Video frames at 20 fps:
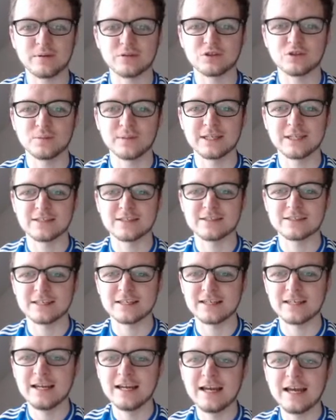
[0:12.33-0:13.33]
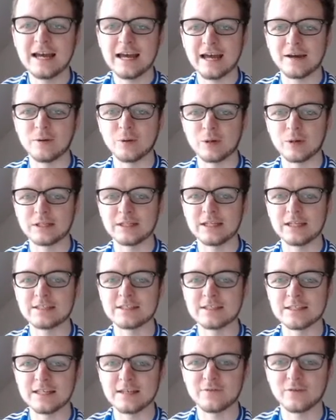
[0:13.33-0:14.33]
so we can see how I did
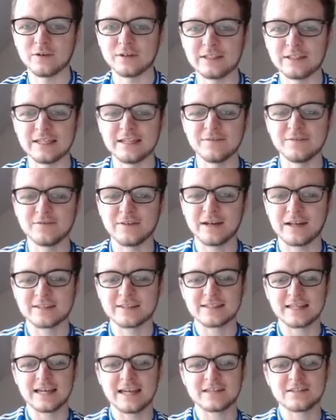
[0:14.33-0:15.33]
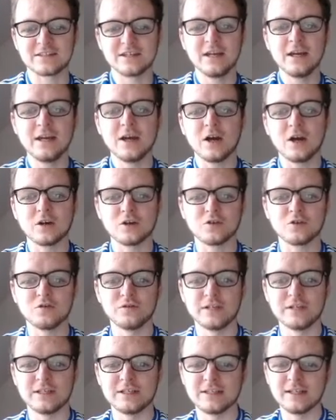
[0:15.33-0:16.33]
and if I did in fact get a
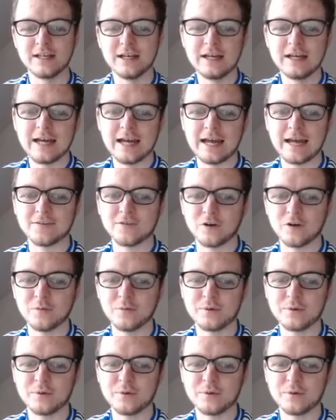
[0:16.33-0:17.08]
green arrow.